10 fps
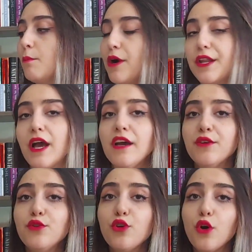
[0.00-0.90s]
But I
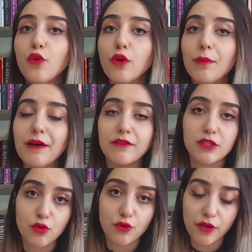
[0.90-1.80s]
don't know about the
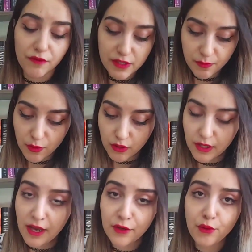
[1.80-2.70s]
story of this book.
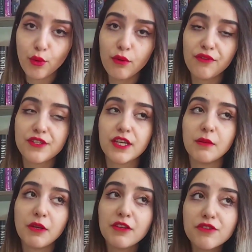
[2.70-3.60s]
I don't know if it's going to
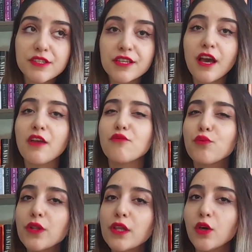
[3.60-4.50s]
be interesting. I
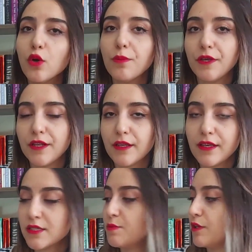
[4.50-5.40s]
really hope it
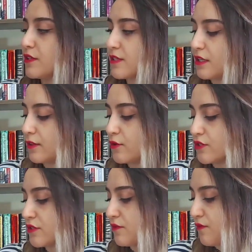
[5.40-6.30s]
is because it
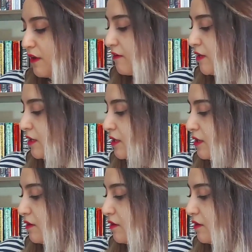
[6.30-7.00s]
looks very,